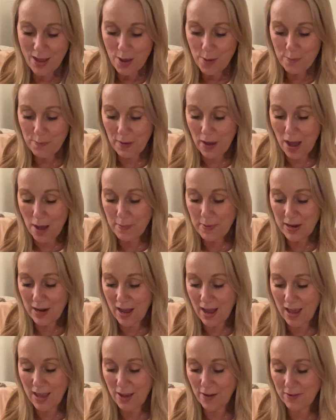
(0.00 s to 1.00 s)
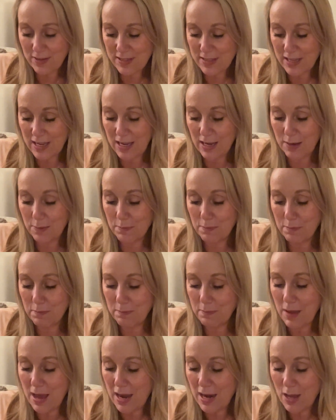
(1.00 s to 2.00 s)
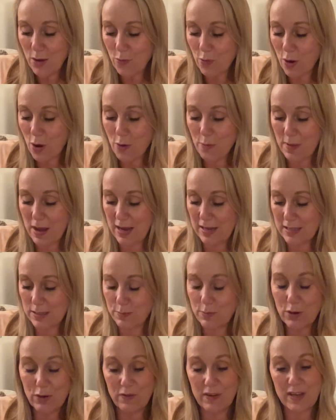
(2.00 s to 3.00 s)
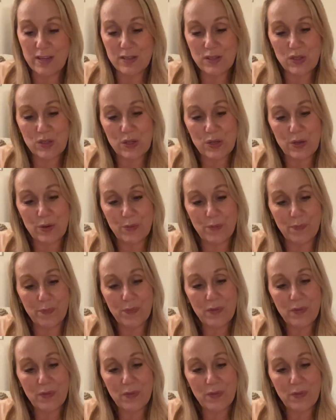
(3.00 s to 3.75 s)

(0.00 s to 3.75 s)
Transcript: Bob and I have seen many romance movies too.